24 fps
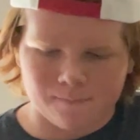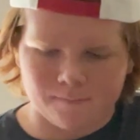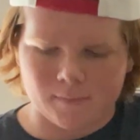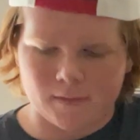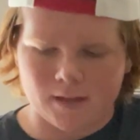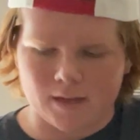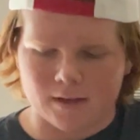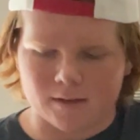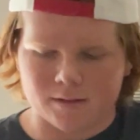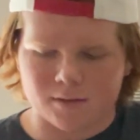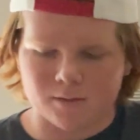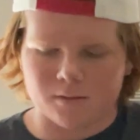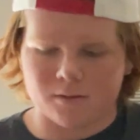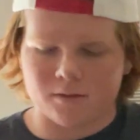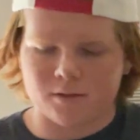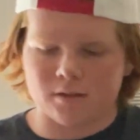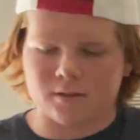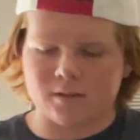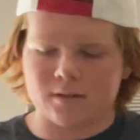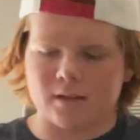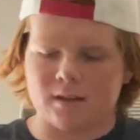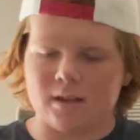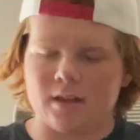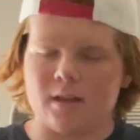Yeah, so it's
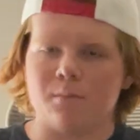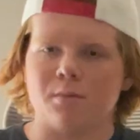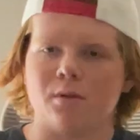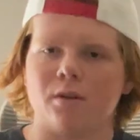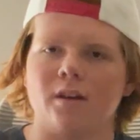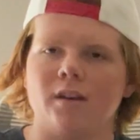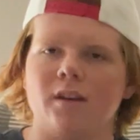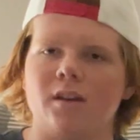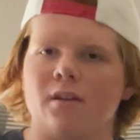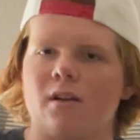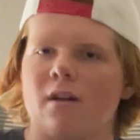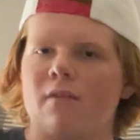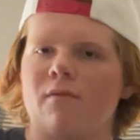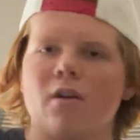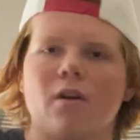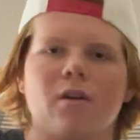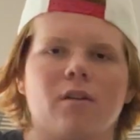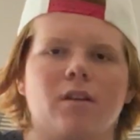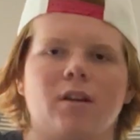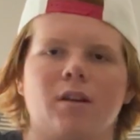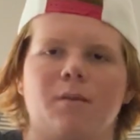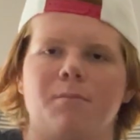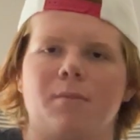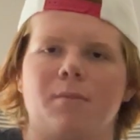just the keyboard in here. I've
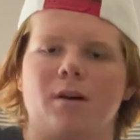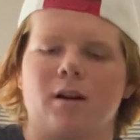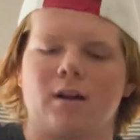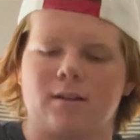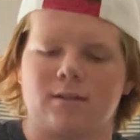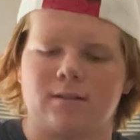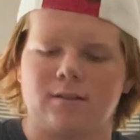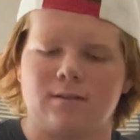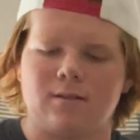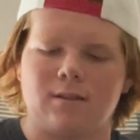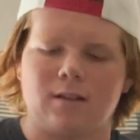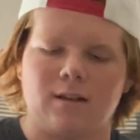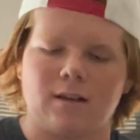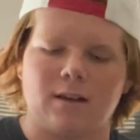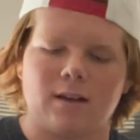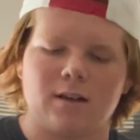already unboxed this thing.